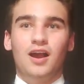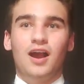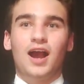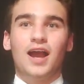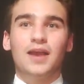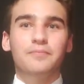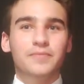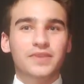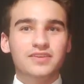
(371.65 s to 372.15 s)

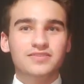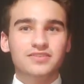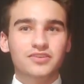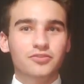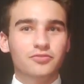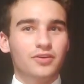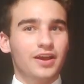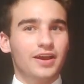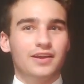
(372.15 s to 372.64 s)
I miss
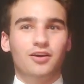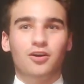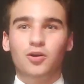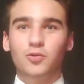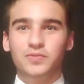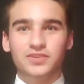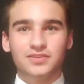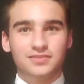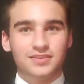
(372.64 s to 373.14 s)
you and
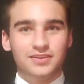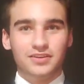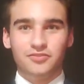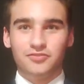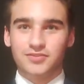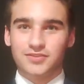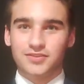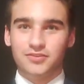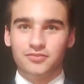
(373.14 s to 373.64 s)
hope to see you
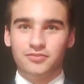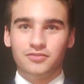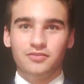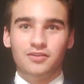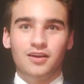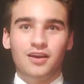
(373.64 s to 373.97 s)
soon.